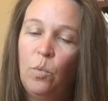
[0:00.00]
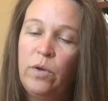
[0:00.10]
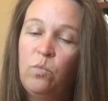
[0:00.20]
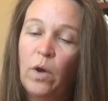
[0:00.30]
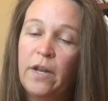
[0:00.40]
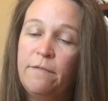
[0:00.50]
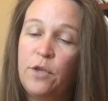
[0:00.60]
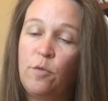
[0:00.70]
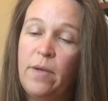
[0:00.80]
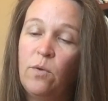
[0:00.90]
Would one of
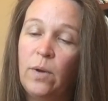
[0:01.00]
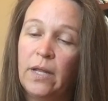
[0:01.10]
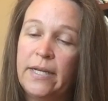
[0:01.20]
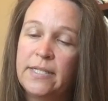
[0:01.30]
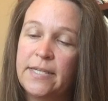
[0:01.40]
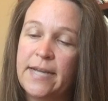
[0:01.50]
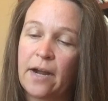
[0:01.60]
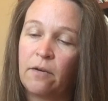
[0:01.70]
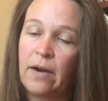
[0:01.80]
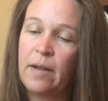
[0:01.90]
you be willing to
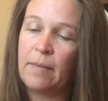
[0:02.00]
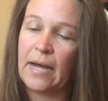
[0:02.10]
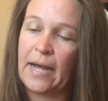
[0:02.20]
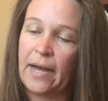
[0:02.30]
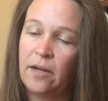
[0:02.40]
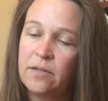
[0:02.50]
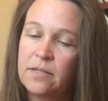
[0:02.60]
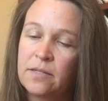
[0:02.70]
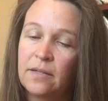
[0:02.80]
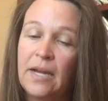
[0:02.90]
decorate my
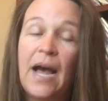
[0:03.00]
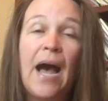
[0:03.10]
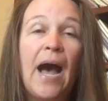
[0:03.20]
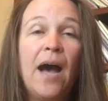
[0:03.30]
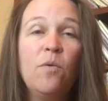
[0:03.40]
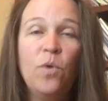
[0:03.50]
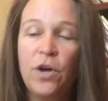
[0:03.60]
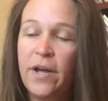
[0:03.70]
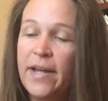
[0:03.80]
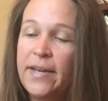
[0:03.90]
house?
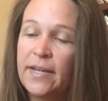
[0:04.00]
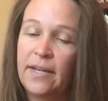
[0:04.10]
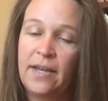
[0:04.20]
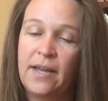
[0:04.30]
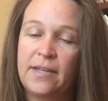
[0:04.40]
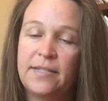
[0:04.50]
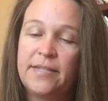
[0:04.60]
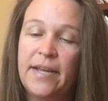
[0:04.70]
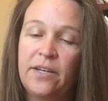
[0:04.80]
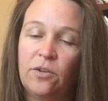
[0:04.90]
I would,
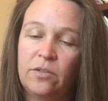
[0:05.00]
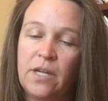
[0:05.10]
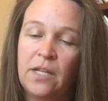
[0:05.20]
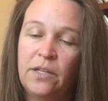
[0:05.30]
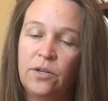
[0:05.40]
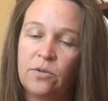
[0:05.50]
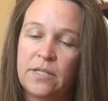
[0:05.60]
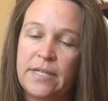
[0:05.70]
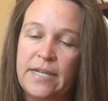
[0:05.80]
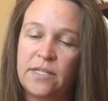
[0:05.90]
signaled a little
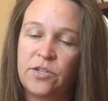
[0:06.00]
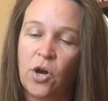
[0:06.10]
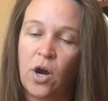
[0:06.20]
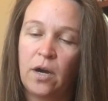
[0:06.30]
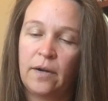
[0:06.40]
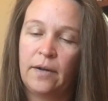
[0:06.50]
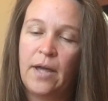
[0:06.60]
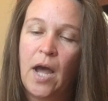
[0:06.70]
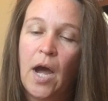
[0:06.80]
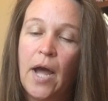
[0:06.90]
sea star.
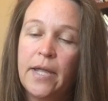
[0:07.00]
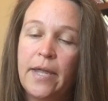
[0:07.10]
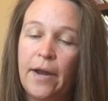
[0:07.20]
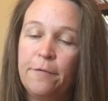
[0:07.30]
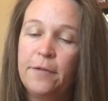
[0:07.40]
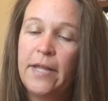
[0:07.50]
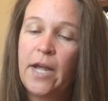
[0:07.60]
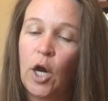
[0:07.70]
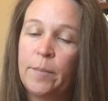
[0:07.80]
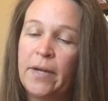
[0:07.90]
Carefully,
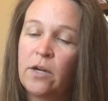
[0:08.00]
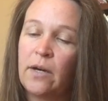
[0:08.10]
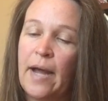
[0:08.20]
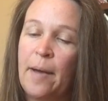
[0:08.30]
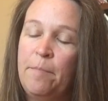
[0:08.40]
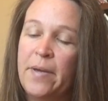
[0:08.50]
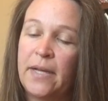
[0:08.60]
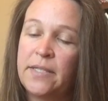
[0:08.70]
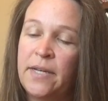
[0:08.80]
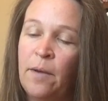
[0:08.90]
Hermit crab
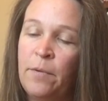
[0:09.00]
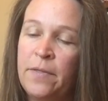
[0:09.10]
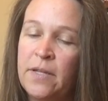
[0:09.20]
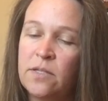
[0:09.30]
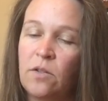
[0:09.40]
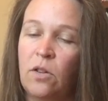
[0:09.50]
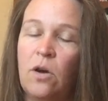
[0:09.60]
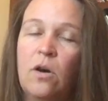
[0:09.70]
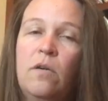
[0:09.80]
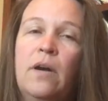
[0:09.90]
picked it up with his
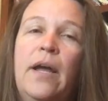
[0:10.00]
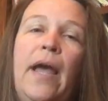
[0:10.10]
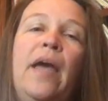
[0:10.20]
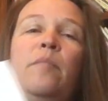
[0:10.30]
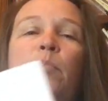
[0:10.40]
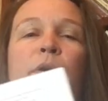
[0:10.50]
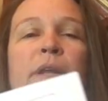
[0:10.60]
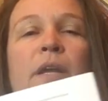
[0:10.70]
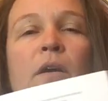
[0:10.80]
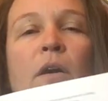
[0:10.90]
claw and put
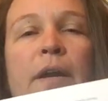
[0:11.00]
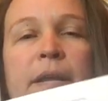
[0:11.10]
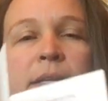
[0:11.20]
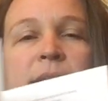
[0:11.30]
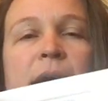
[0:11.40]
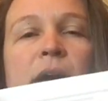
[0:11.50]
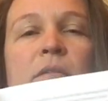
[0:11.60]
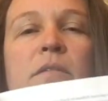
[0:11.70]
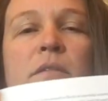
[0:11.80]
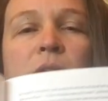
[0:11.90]
it on his
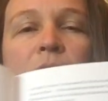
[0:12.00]
house.